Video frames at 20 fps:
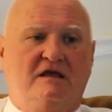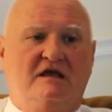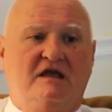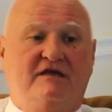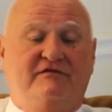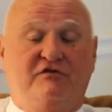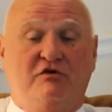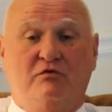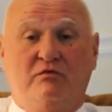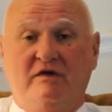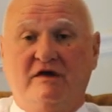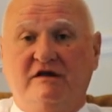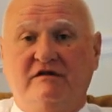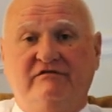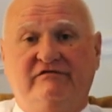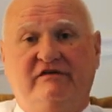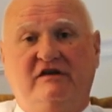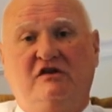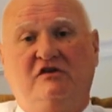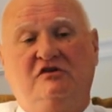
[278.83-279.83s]
If you rent
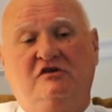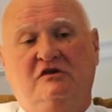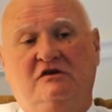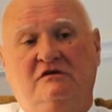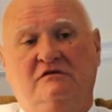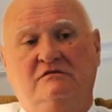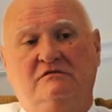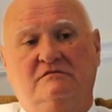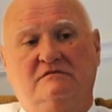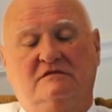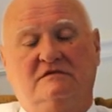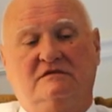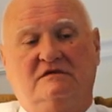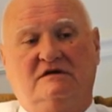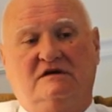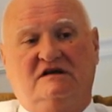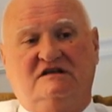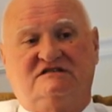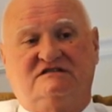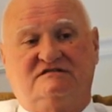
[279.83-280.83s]
a venue,
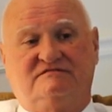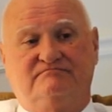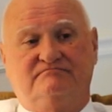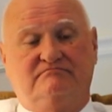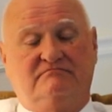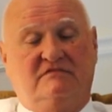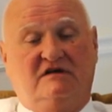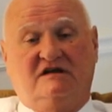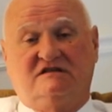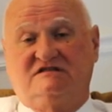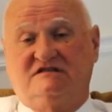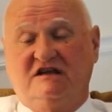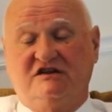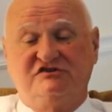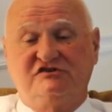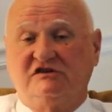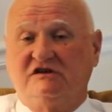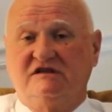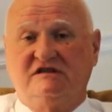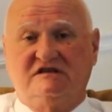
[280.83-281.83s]
it's
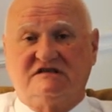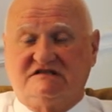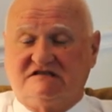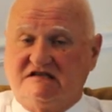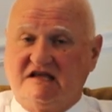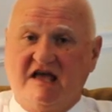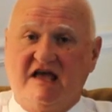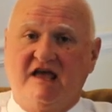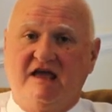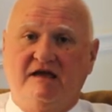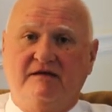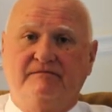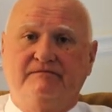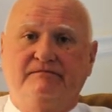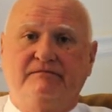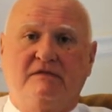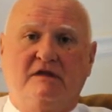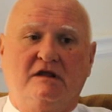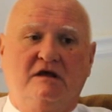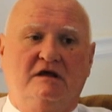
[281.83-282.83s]
essentially the same.
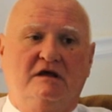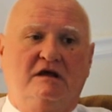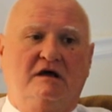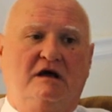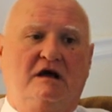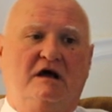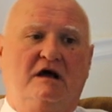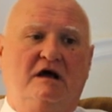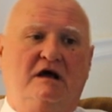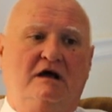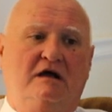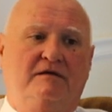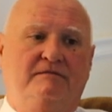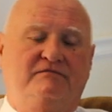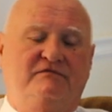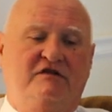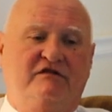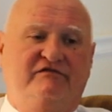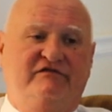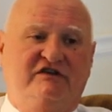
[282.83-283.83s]

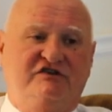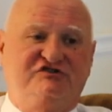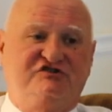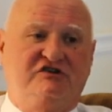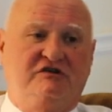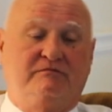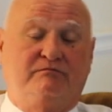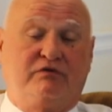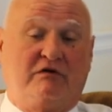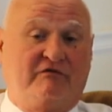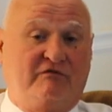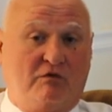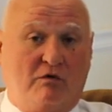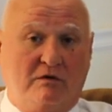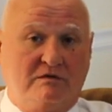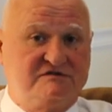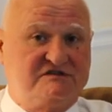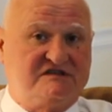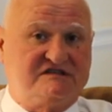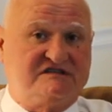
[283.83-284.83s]
The officiant
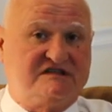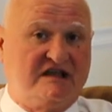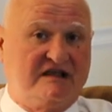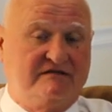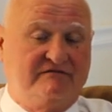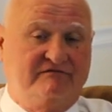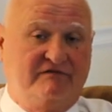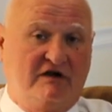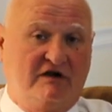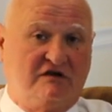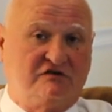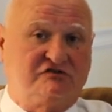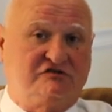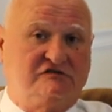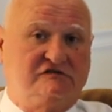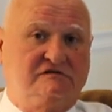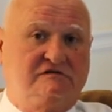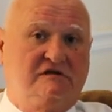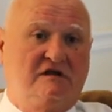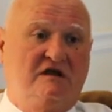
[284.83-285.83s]
performs the same
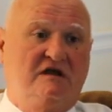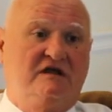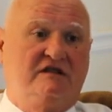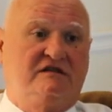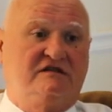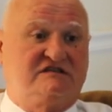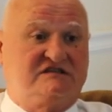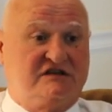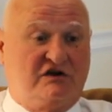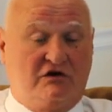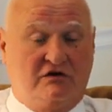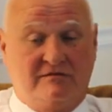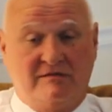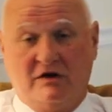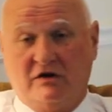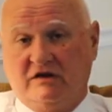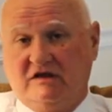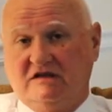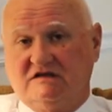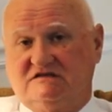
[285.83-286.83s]
function. The
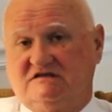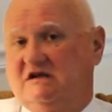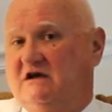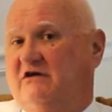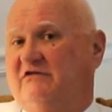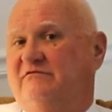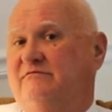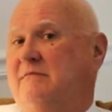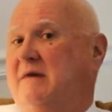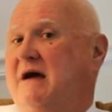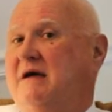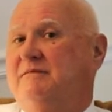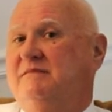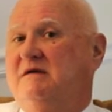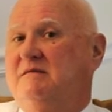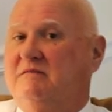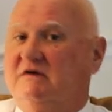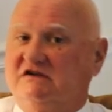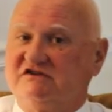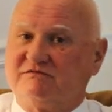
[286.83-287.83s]
ceremony itself might
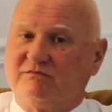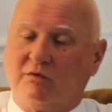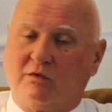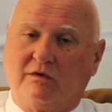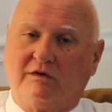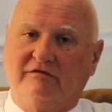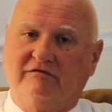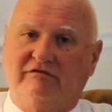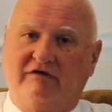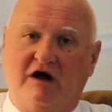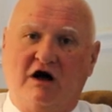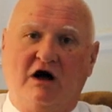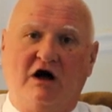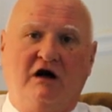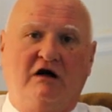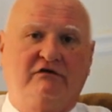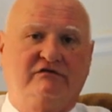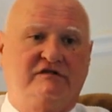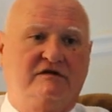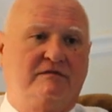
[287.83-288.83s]
be much more
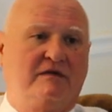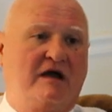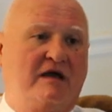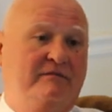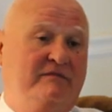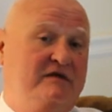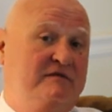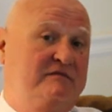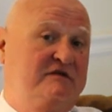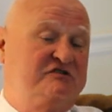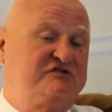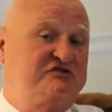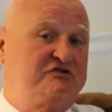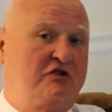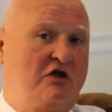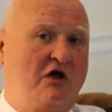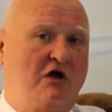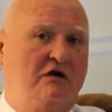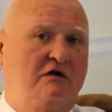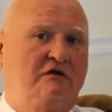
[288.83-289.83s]
involved. It might be much
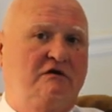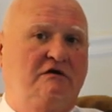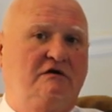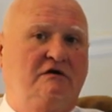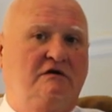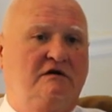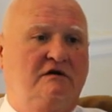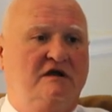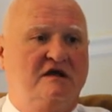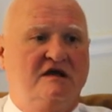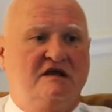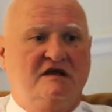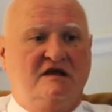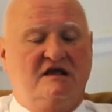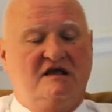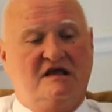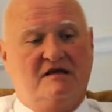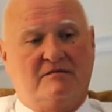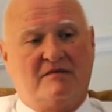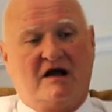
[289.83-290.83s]
longer.
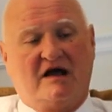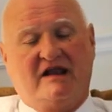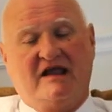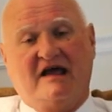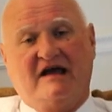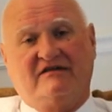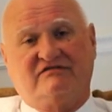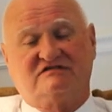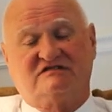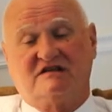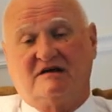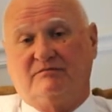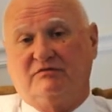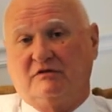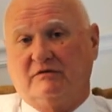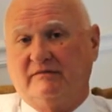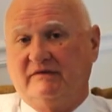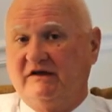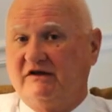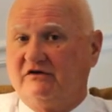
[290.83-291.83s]
It might have
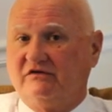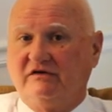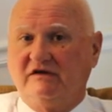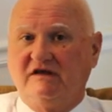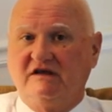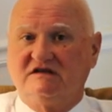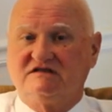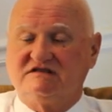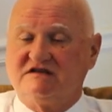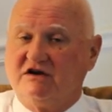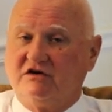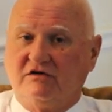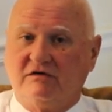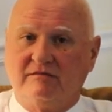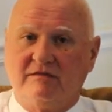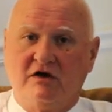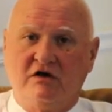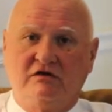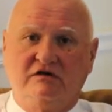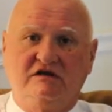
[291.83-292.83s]
supplementary
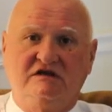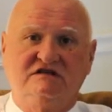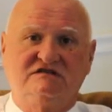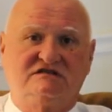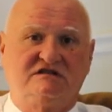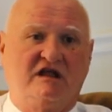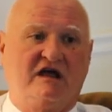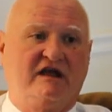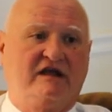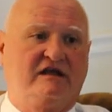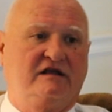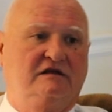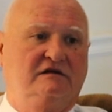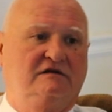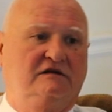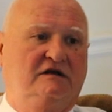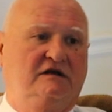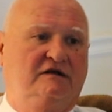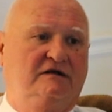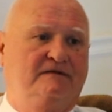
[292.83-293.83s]
ceremonies like
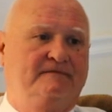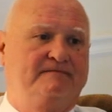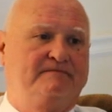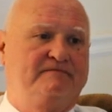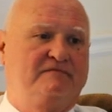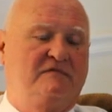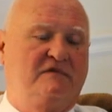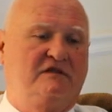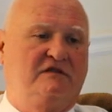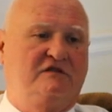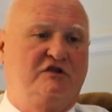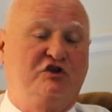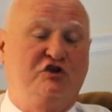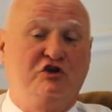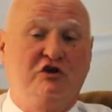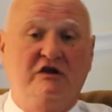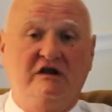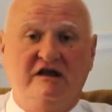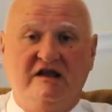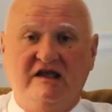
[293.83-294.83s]
the
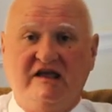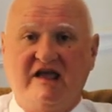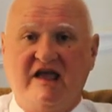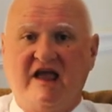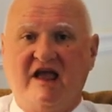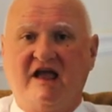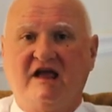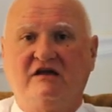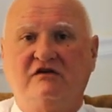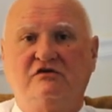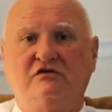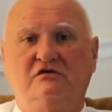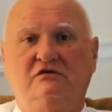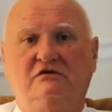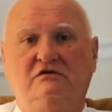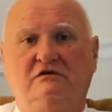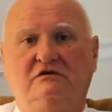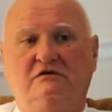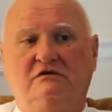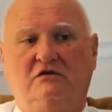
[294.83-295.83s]
unity
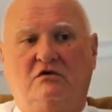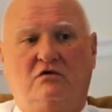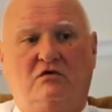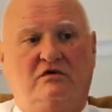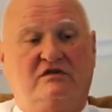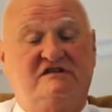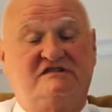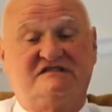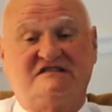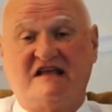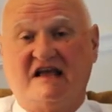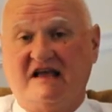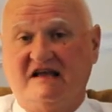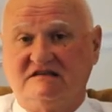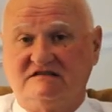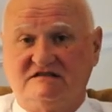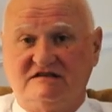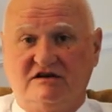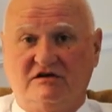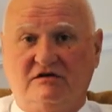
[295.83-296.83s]
candle or the
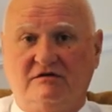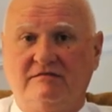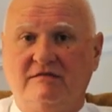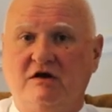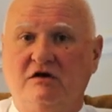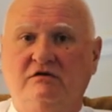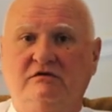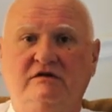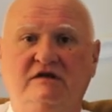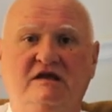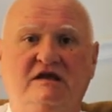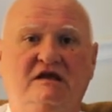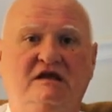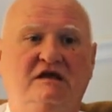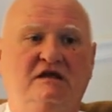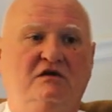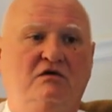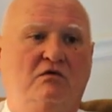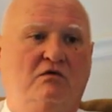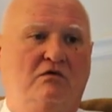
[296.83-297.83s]
sand
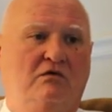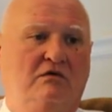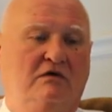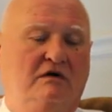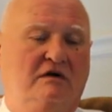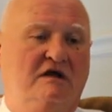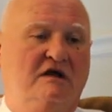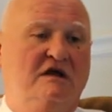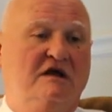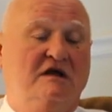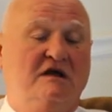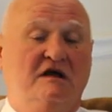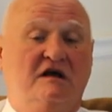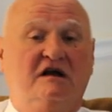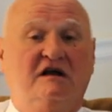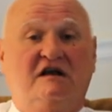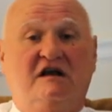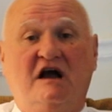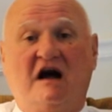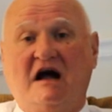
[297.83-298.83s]
ceremony or
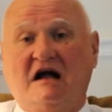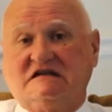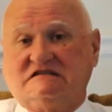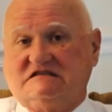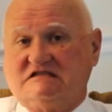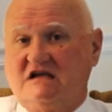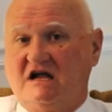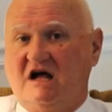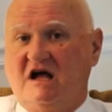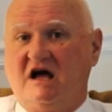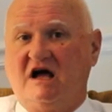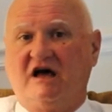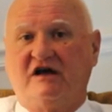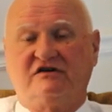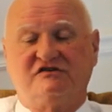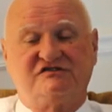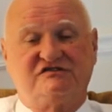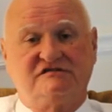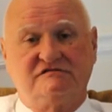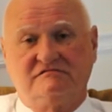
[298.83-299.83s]
a God's
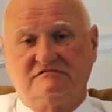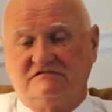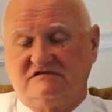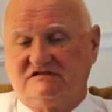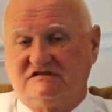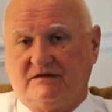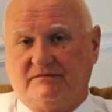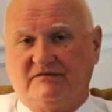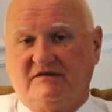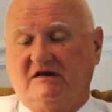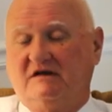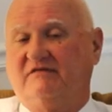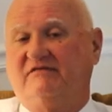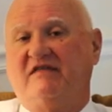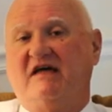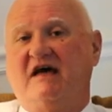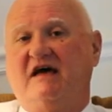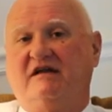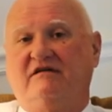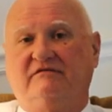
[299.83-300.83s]
nod or something of
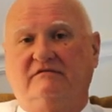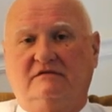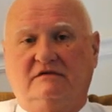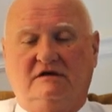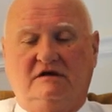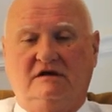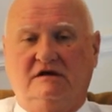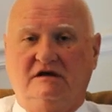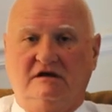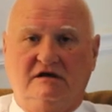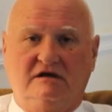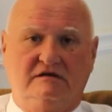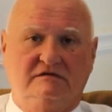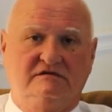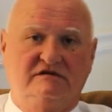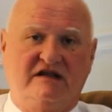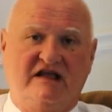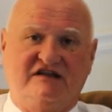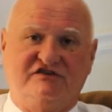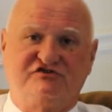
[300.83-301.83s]
that
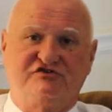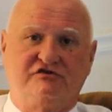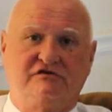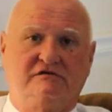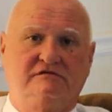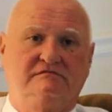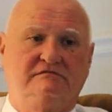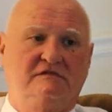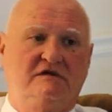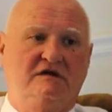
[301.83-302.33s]
nature.